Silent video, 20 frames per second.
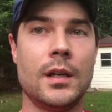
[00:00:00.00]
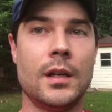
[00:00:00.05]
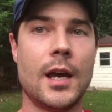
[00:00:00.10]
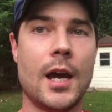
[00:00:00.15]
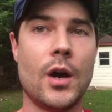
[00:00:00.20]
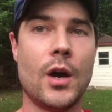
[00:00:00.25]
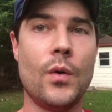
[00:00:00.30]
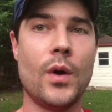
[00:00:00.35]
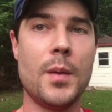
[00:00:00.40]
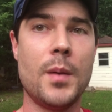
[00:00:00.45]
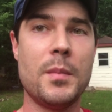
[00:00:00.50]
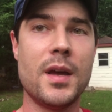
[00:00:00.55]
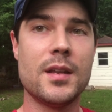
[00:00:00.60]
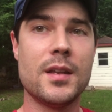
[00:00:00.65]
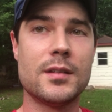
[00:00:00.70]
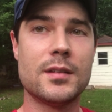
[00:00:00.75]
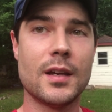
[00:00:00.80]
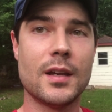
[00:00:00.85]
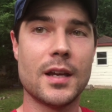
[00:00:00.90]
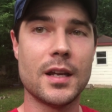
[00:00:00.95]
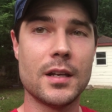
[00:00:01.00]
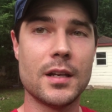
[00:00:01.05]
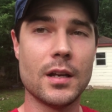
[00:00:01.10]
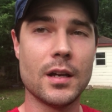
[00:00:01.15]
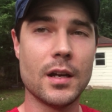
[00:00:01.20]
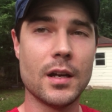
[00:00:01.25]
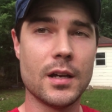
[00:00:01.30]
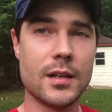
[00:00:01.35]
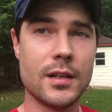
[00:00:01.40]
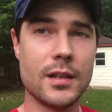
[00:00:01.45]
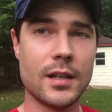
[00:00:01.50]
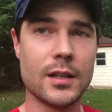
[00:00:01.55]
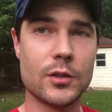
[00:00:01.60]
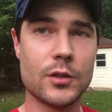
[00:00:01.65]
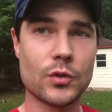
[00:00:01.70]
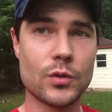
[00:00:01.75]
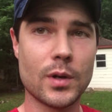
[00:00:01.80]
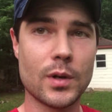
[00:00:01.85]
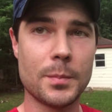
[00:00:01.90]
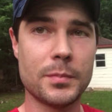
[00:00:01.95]
How I maintain
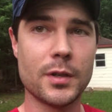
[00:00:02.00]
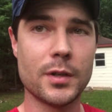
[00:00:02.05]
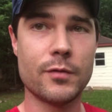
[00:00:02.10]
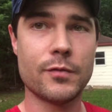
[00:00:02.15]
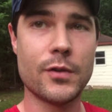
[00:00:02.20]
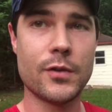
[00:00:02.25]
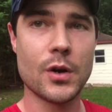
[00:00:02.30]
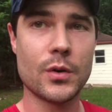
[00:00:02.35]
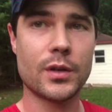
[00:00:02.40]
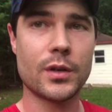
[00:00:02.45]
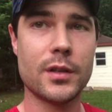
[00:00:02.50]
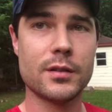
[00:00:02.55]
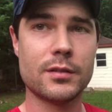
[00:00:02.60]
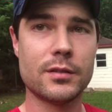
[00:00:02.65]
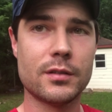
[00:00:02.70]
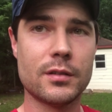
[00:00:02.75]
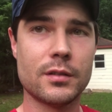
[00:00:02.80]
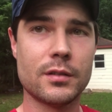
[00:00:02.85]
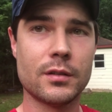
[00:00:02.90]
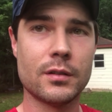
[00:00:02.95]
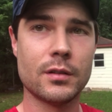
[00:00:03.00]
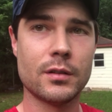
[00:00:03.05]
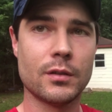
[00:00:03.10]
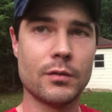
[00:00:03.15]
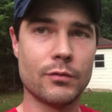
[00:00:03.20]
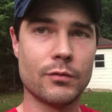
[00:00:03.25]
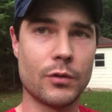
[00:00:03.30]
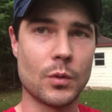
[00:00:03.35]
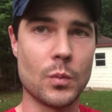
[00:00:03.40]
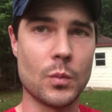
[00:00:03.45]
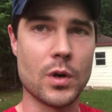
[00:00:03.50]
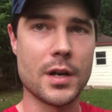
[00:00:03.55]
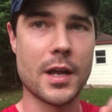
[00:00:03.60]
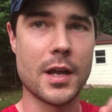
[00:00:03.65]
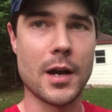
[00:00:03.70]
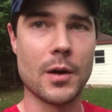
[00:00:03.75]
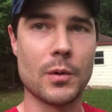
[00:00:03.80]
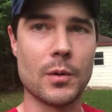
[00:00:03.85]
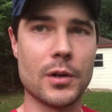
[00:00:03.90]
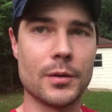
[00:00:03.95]
uninterrupted focus for 1
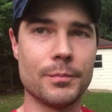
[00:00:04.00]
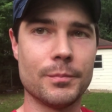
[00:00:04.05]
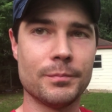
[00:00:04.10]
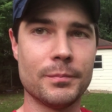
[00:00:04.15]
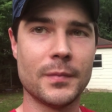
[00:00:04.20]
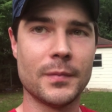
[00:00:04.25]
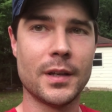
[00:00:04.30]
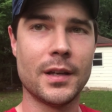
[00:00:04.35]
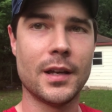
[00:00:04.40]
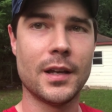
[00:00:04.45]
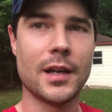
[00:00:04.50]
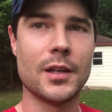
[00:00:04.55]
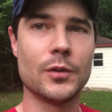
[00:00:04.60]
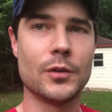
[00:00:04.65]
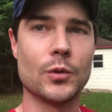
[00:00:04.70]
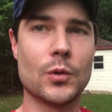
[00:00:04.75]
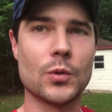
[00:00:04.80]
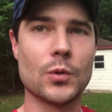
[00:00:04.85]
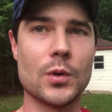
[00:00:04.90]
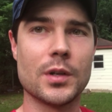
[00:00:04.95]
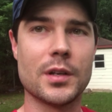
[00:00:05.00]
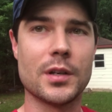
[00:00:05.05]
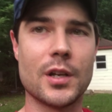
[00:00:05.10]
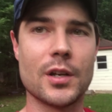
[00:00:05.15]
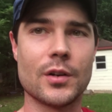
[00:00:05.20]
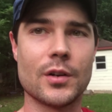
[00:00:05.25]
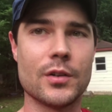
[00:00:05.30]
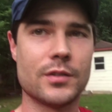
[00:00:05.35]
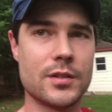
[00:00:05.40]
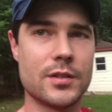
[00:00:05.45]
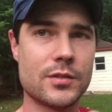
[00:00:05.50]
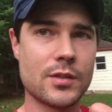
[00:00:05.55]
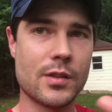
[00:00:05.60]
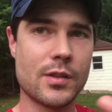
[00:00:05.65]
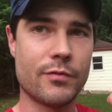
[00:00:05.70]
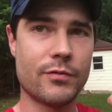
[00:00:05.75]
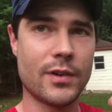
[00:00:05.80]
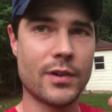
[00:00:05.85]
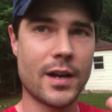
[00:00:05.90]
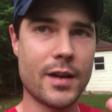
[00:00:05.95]
hour. Hey, Luke Horton here, and these are the
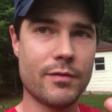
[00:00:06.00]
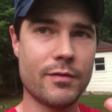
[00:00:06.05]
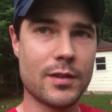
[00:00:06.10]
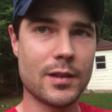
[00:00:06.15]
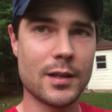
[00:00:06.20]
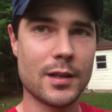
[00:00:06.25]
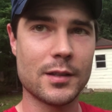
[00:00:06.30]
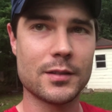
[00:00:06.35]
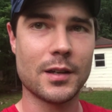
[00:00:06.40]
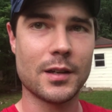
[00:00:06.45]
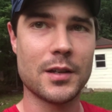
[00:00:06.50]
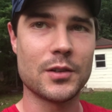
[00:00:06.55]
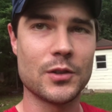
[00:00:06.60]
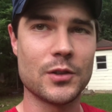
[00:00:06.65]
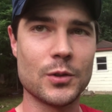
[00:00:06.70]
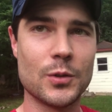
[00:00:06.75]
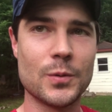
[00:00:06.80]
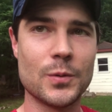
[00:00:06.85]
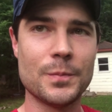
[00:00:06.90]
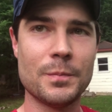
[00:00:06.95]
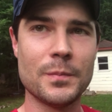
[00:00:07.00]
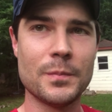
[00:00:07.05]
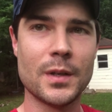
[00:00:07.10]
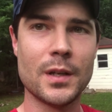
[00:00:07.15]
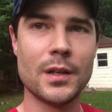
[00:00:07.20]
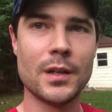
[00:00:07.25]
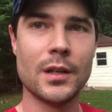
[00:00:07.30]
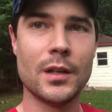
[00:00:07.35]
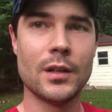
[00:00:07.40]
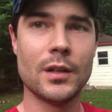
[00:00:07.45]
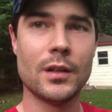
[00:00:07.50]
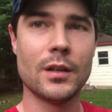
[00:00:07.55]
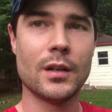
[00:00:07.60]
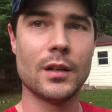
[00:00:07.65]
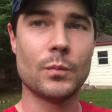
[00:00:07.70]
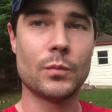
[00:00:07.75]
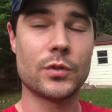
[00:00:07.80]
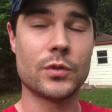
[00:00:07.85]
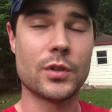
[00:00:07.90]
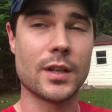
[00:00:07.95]
5 things I do
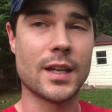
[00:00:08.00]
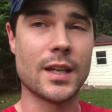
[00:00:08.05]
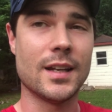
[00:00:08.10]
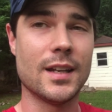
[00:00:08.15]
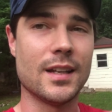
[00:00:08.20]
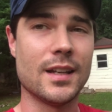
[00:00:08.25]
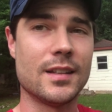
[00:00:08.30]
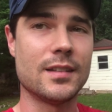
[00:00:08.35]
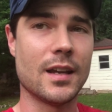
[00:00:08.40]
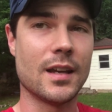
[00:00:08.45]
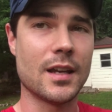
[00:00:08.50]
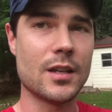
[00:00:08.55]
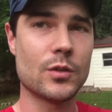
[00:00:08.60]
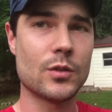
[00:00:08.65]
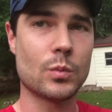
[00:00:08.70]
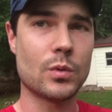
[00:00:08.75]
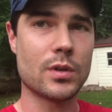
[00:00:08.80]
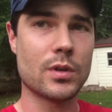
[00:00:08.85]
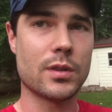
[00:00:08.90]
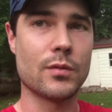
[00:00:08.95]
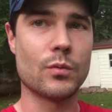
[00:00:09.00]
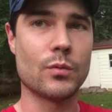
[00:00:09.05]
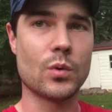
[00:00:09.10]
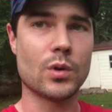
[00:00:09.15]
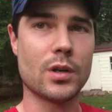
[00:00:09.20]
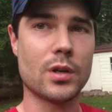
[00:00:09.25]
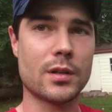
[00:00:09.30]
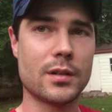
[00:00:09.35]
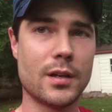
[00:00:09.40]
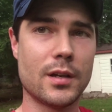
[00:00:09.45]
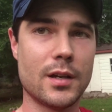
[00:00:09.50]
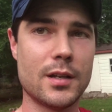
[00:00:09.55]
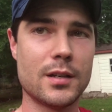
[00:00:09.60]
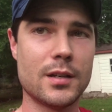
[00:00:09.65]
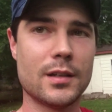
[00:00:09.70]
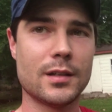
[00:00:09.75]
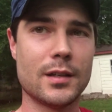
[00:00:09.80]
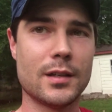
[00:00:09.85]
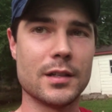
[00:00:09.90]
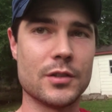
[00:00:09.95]
to get a day's worth of work
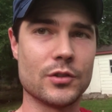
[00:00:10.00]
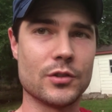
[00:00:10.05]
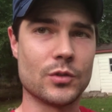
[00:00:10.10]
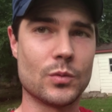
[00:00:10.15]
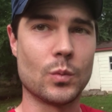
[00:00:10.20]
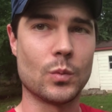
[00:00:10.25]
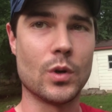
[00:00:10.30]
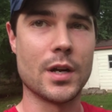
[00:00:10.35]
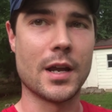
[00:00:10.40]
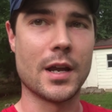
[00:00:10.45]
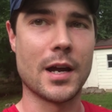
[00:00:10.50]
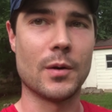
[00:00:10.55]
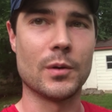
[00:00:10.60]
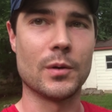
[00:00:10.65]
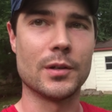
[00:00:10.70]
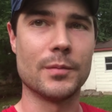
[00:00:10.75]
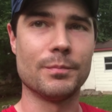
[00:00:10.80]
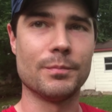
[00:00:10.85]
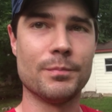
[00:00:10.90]
done in just 1 hour.